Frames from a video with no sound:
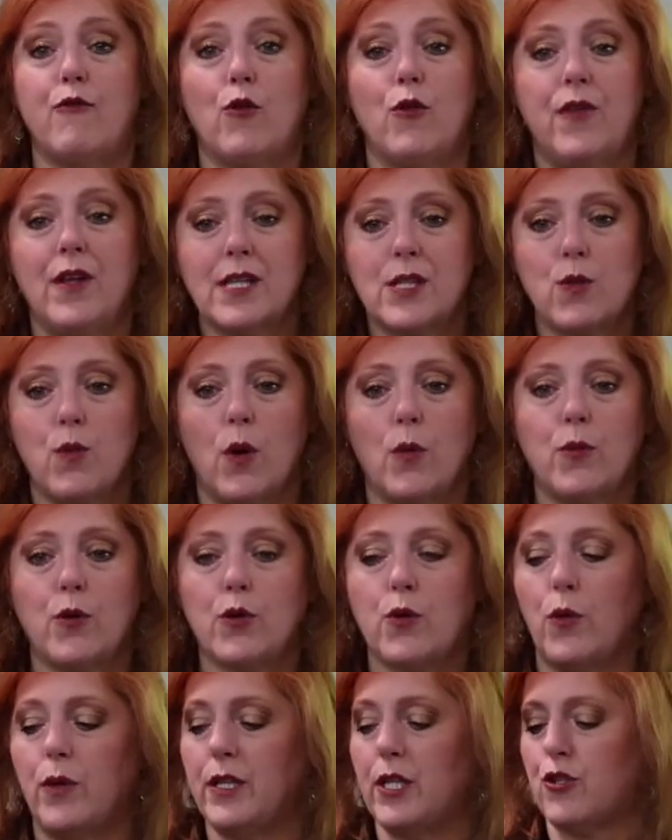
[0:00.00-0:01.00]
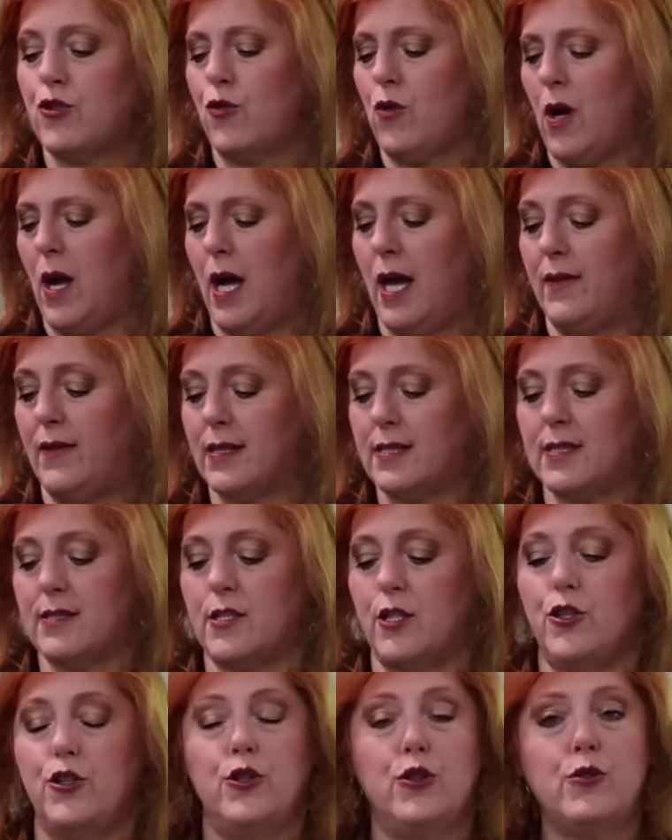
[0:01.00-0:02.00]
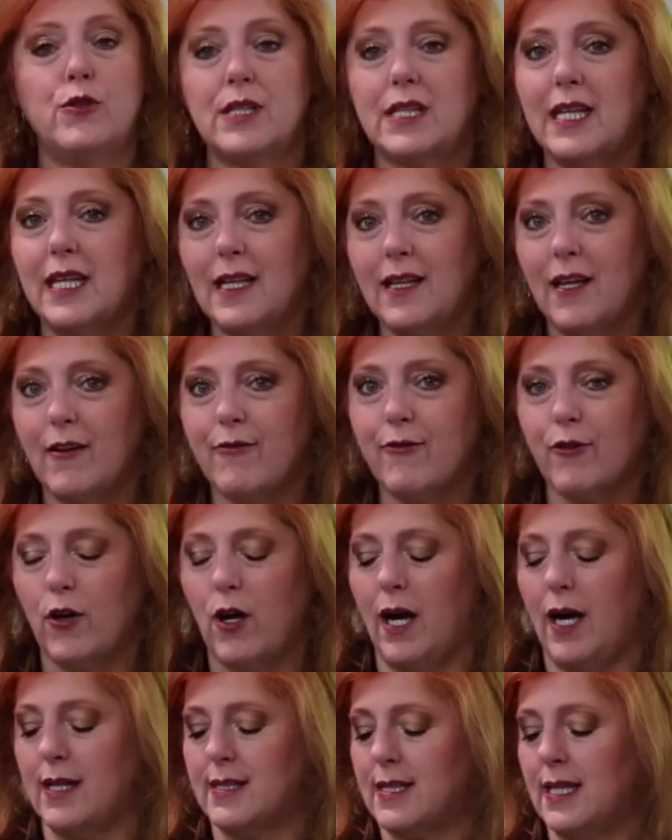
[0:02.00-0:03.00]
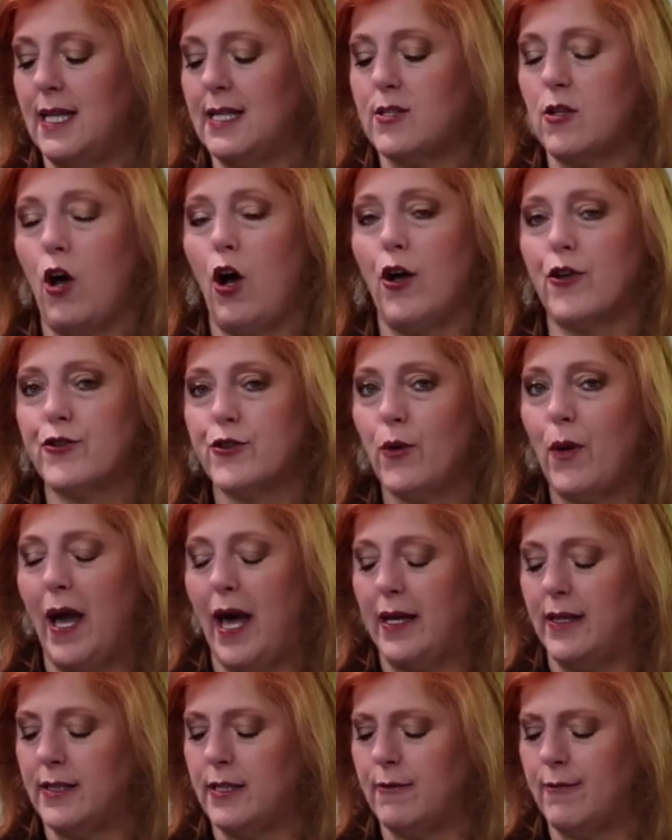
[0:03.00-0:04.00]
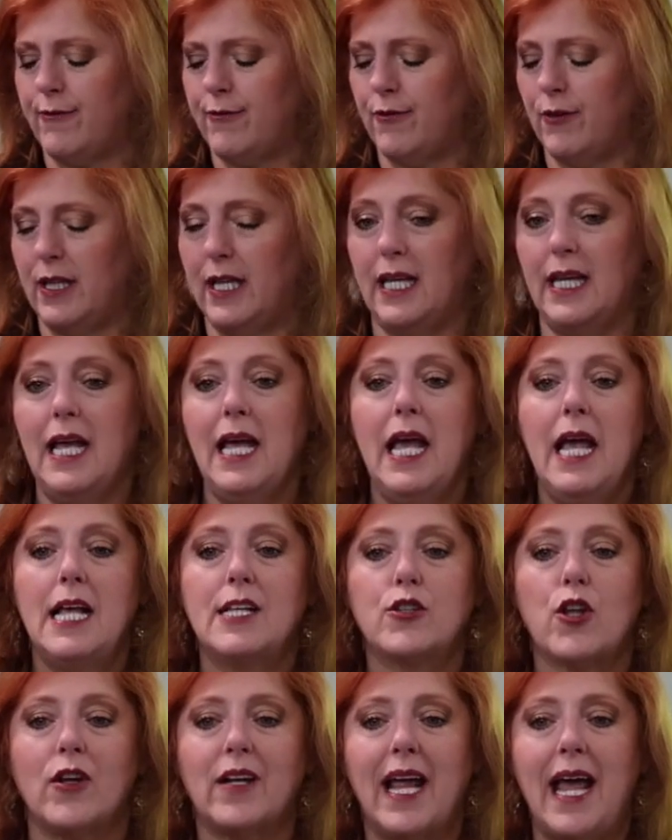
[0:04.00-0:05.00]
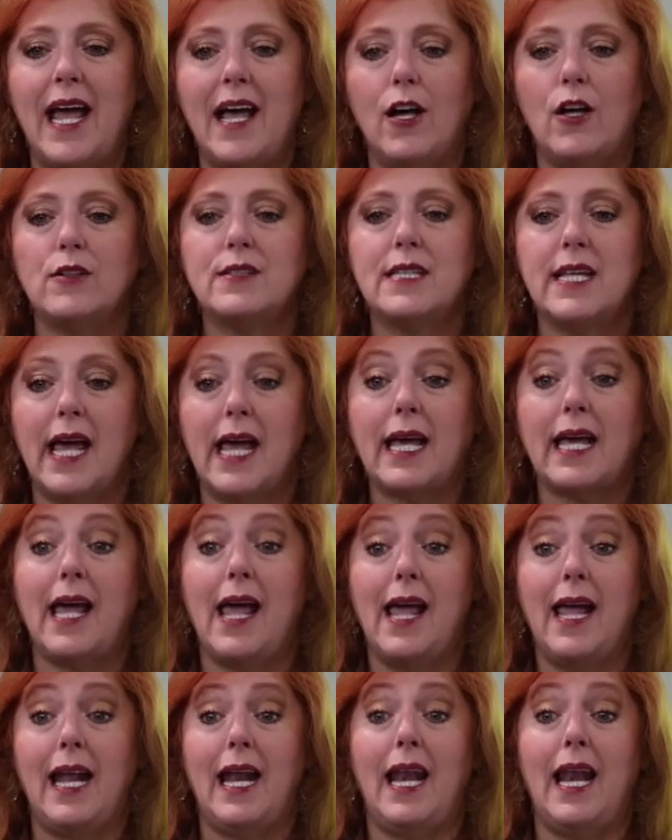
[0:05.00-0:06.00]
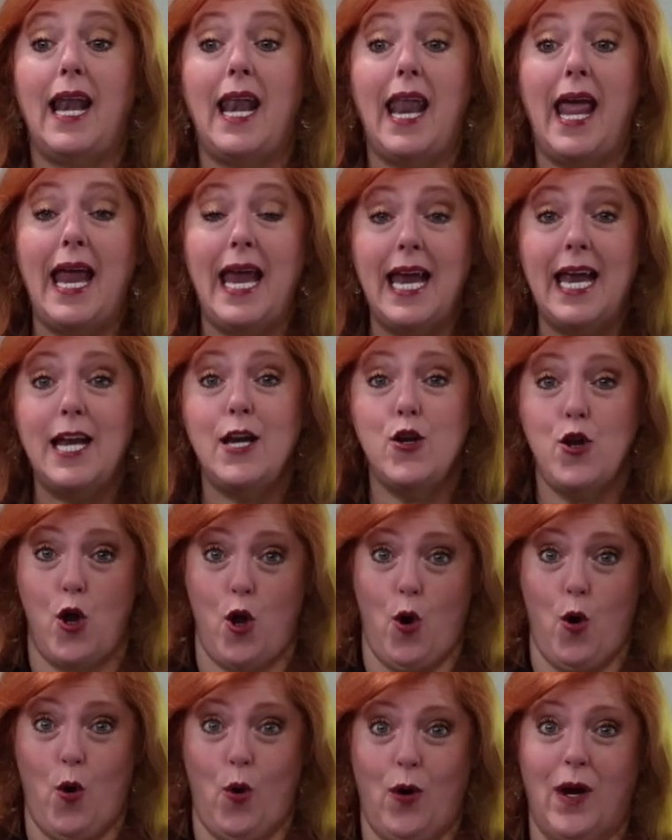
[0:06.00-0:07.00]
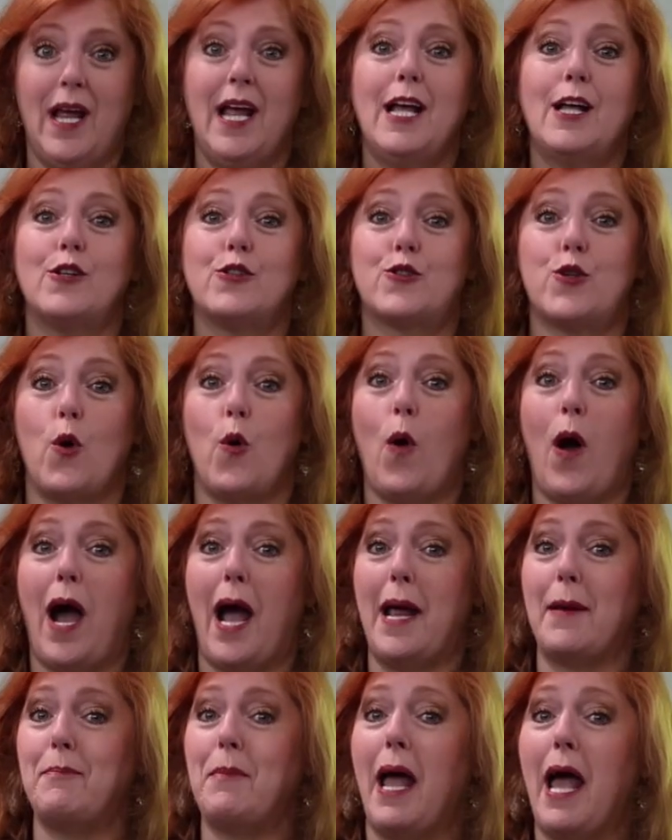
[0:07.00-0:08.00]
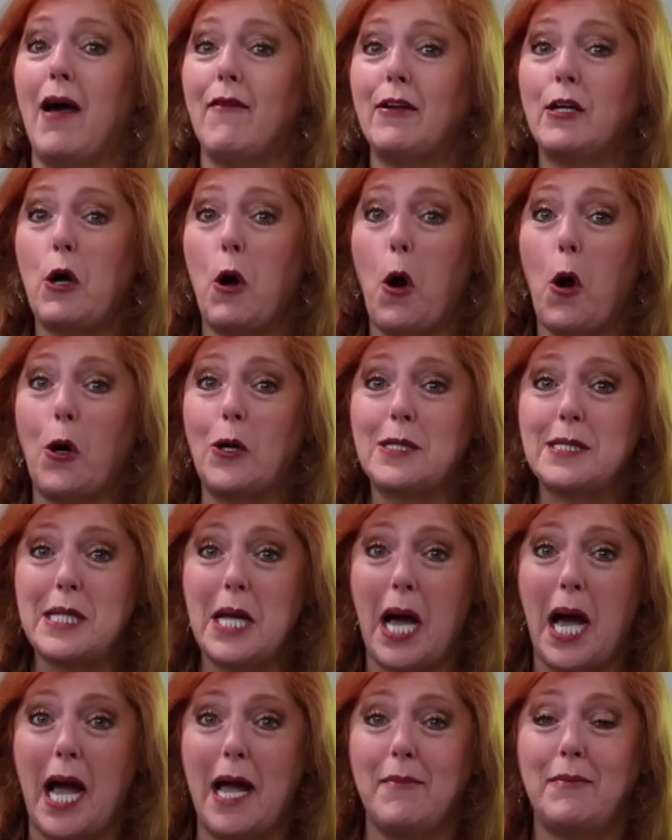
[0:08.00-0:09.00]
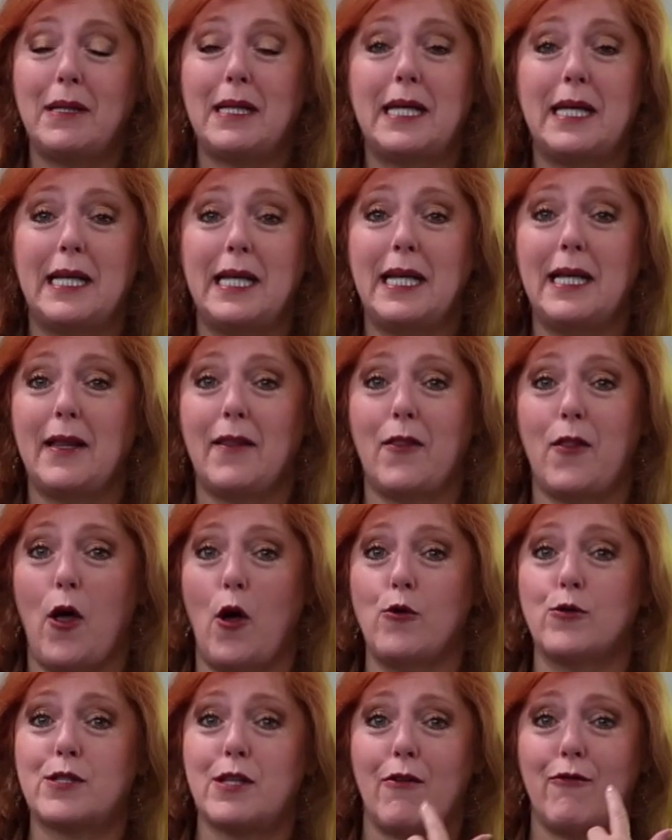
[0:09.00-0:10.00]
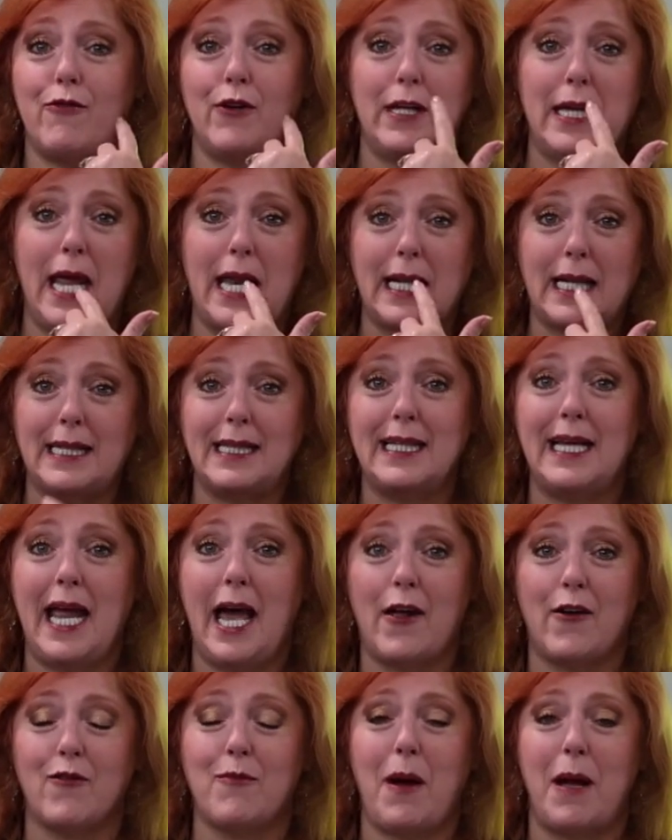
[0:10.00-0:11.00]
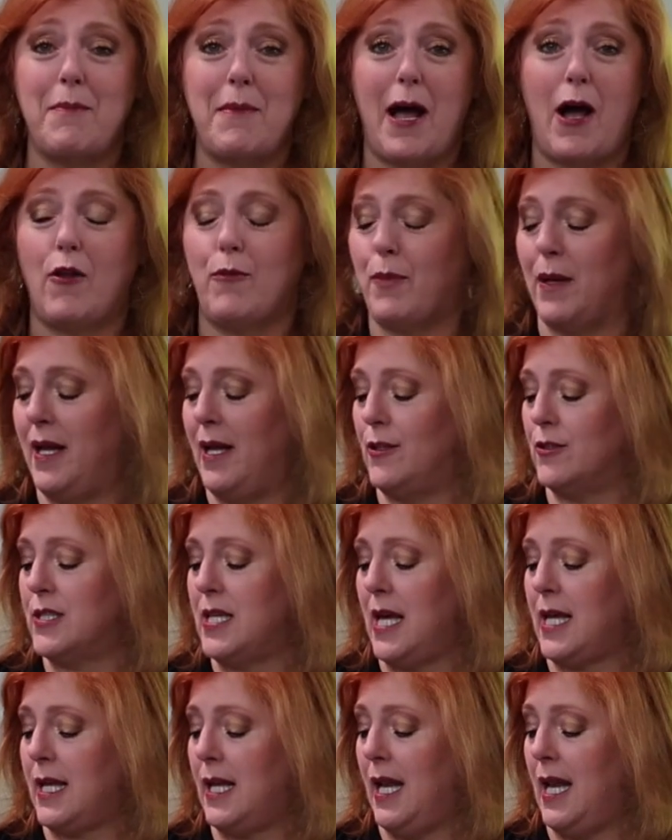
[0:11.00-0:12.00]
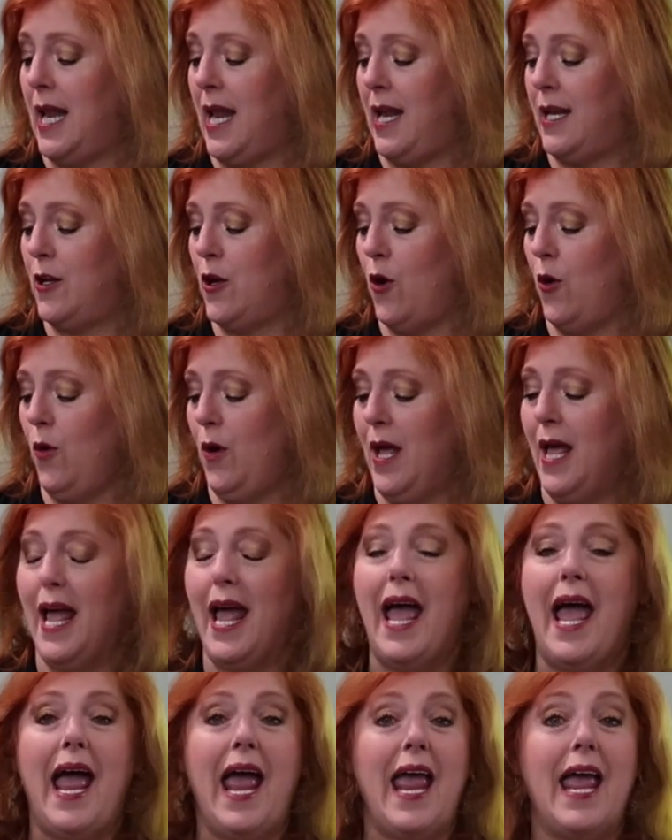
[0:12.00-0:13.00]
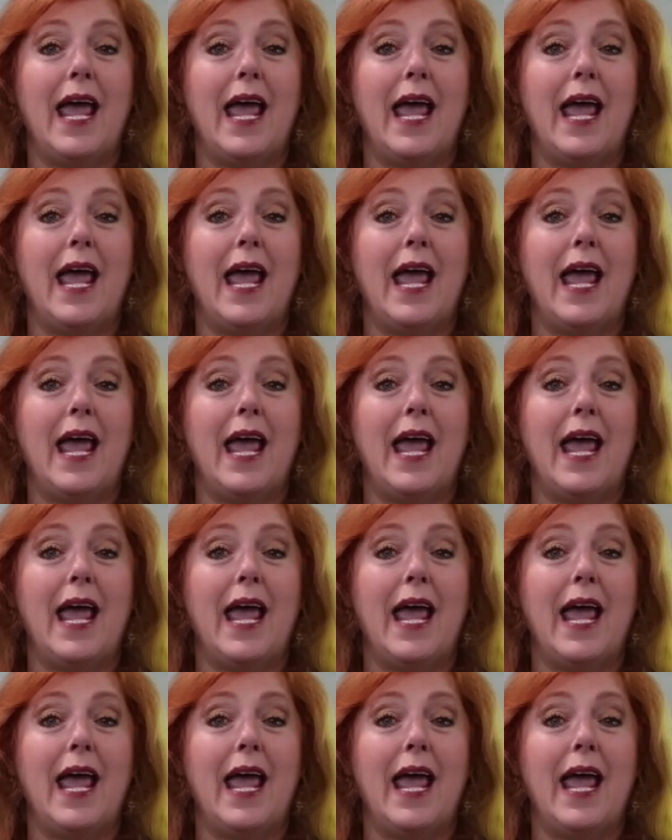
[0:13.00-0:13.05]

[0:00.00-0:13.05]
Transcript: And for this one, we're going to try, this is a new tequila for us. It's also additive free. It's called El Tequileno. So I'm having a hard time getting those phonetically out of my mouth, but El Tequileno.